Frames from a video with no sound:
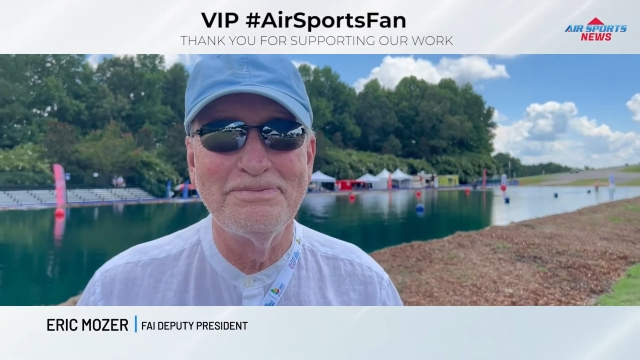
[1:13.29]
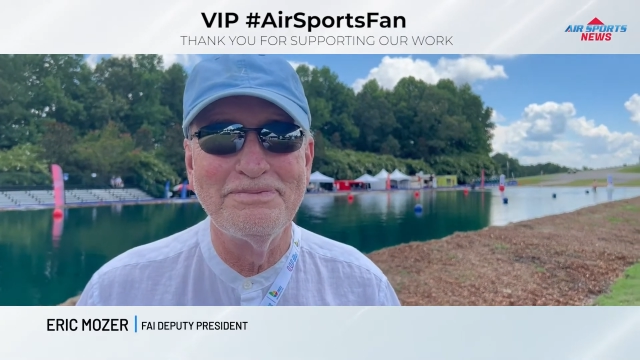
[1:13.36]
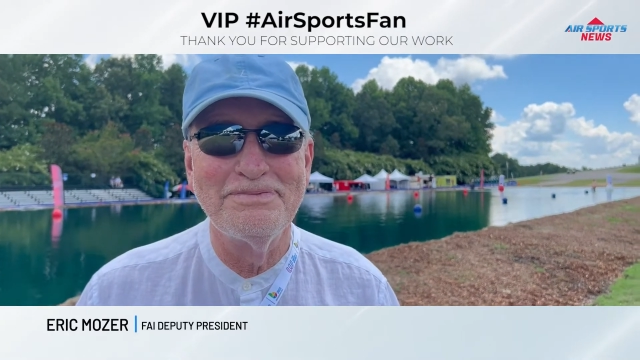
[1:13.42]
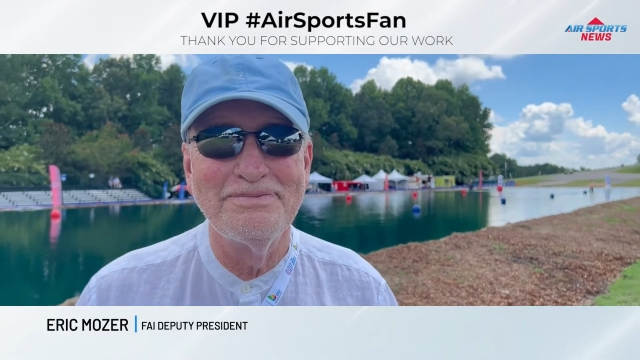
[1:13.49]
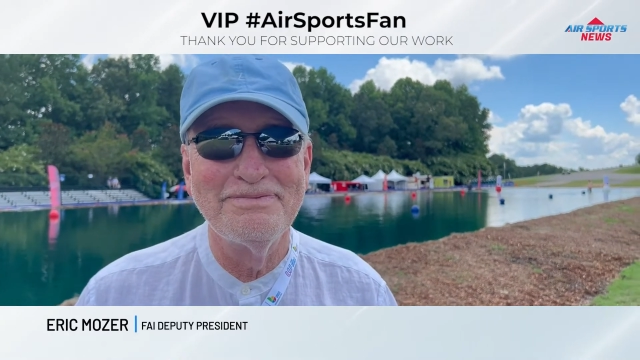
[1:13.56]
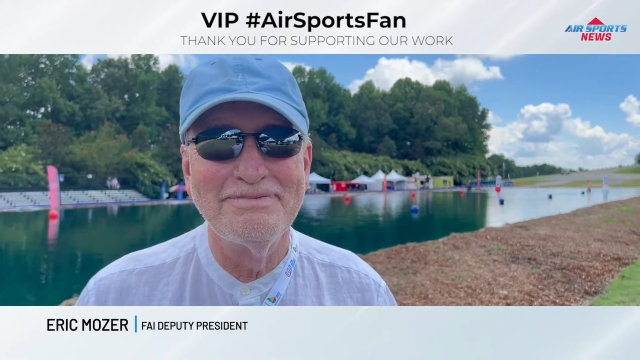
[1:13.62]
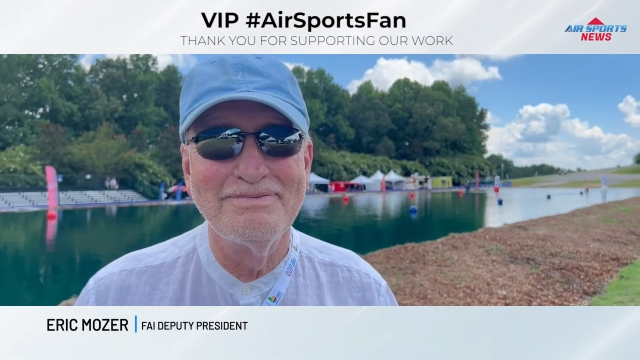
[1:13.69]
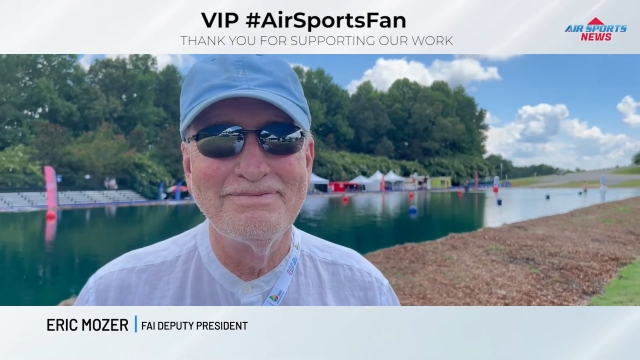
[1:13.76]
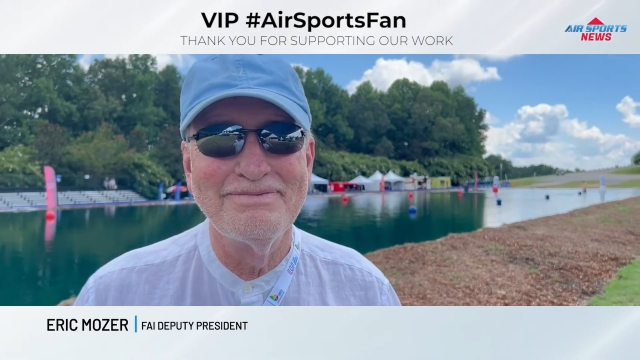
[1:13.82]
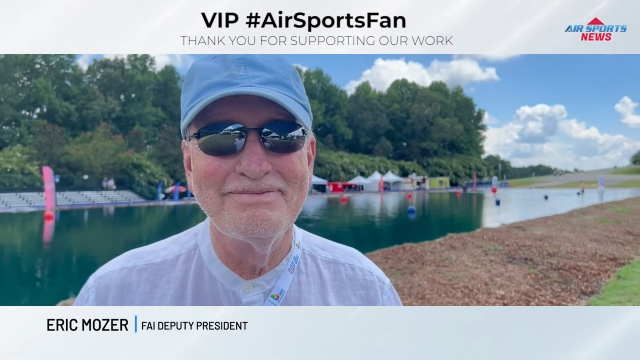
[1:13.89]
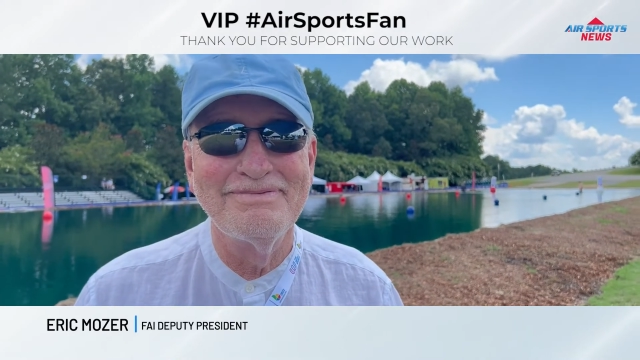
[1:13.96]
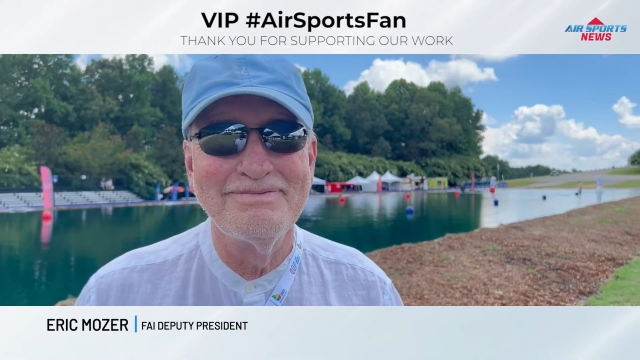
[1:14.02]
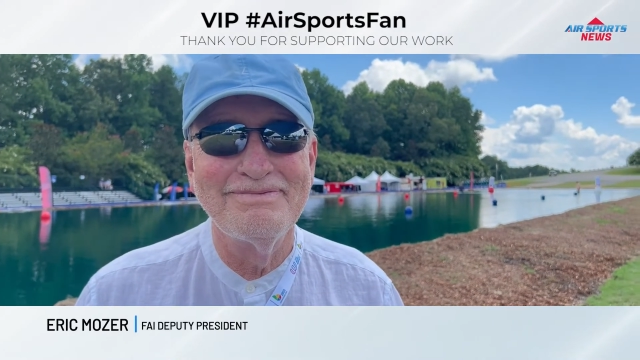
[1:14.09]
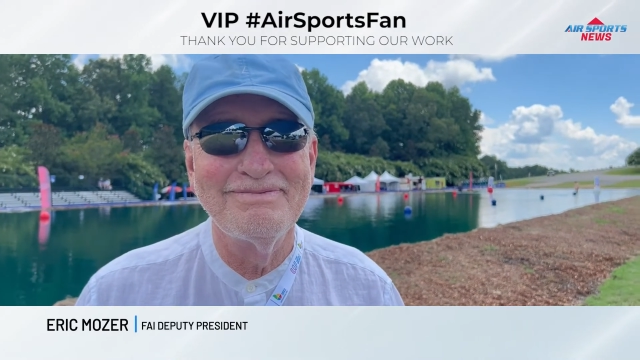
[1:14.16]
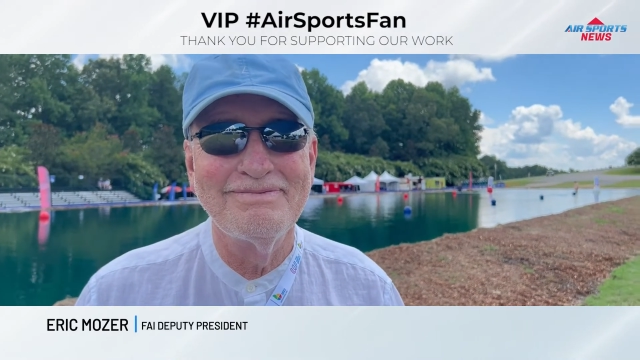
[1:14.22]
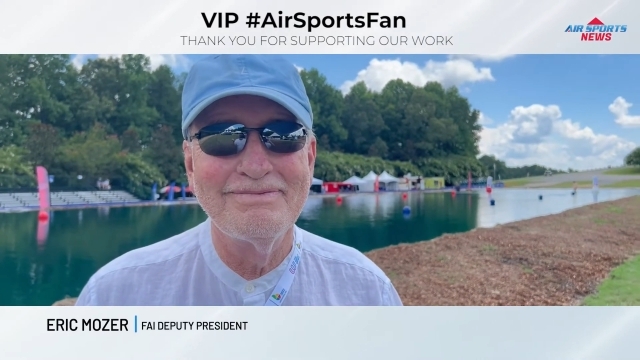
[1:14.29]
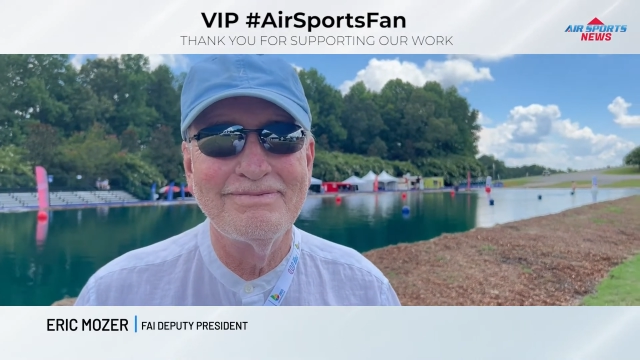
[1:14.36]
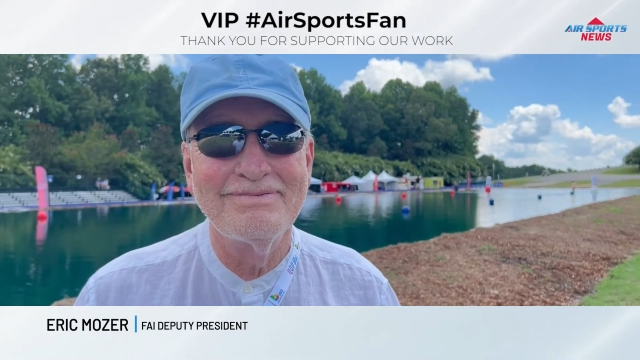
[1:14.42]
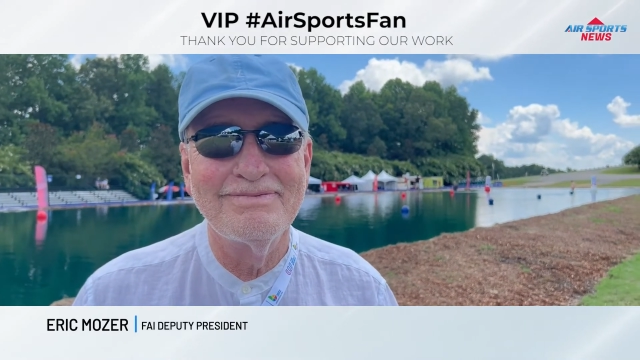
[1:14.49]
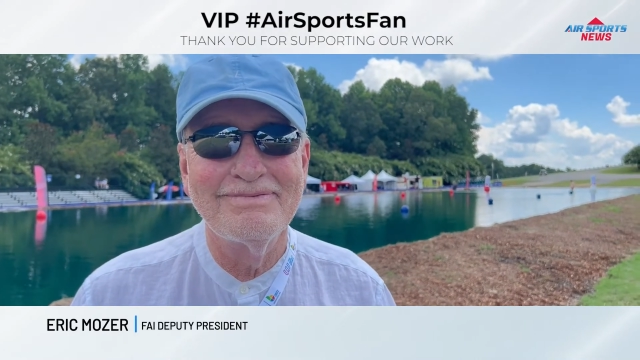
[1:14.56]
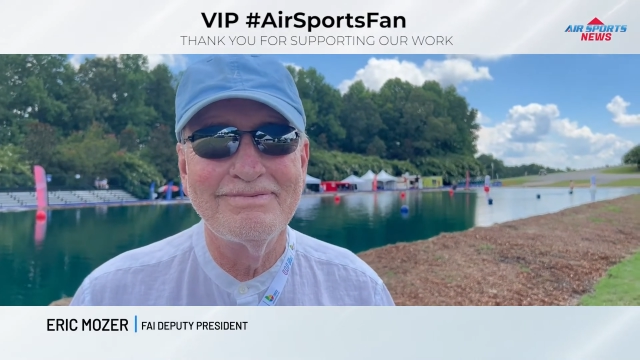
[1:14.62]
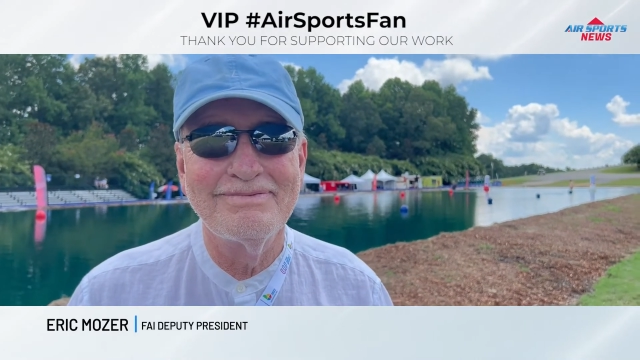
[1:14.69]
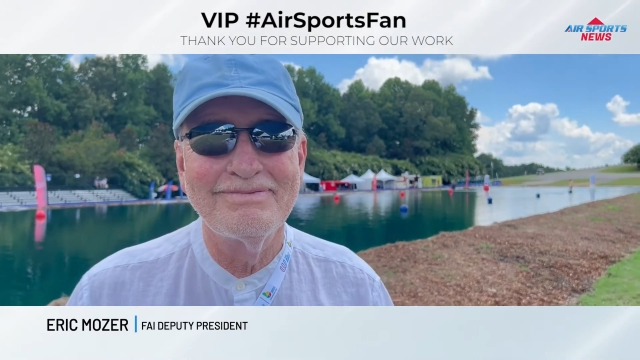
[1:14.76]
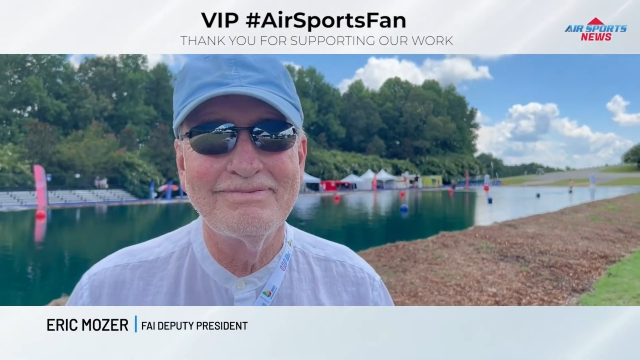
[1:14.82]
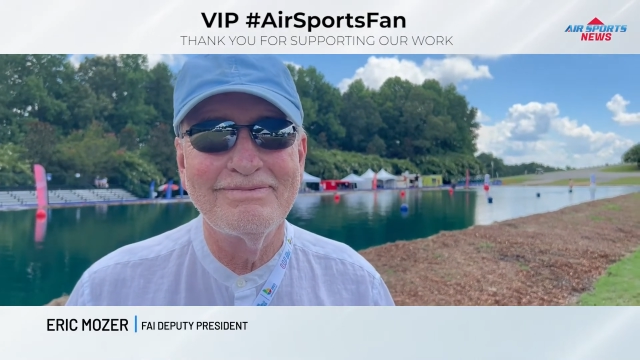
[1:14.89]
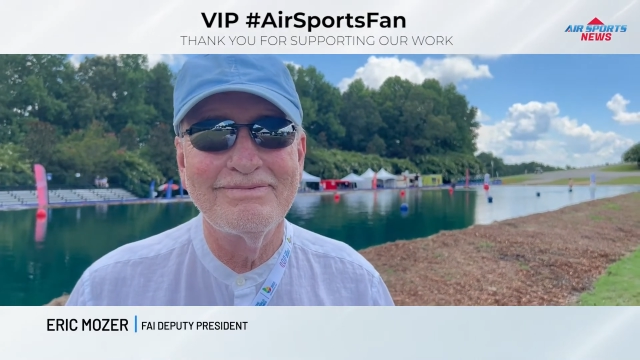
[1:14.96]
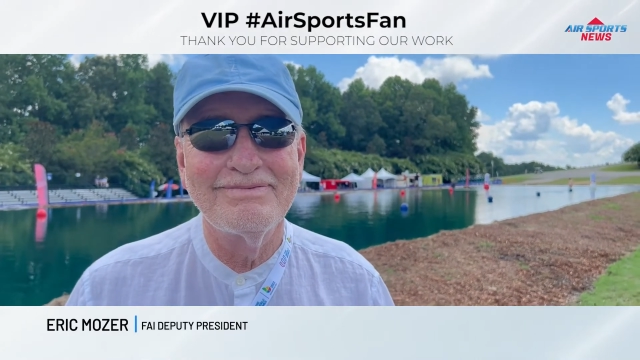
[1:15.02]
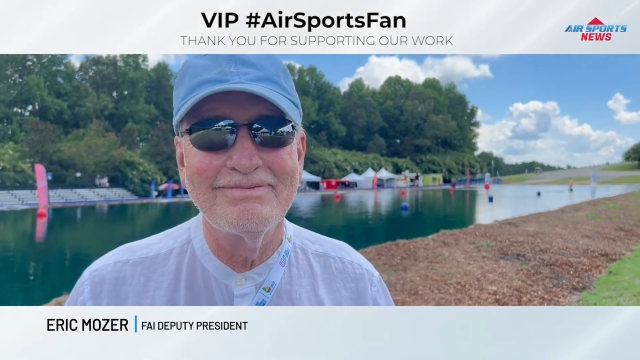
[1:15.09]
And Eric, how, how does